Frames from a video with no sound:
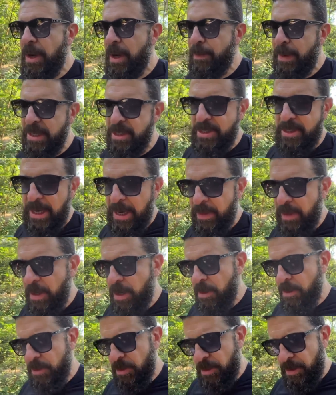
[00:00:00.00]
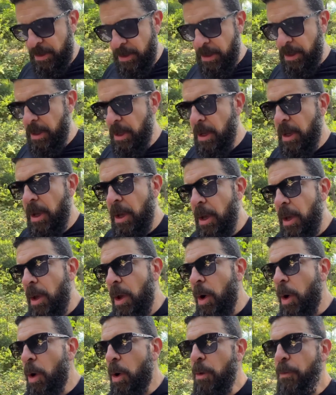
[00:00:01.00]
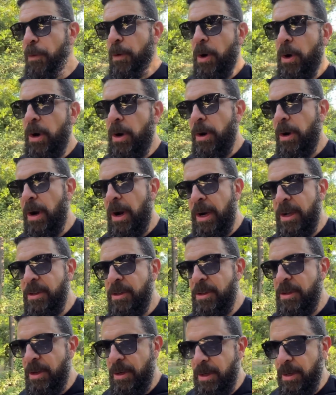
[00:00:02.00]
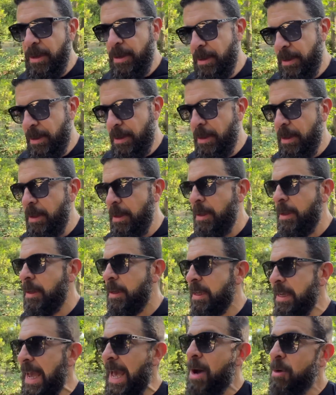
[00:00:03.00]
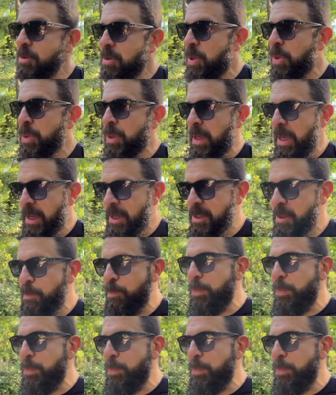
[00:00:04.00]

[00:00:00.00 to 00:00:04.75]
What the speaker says: I'm not saying they don't over or under count things,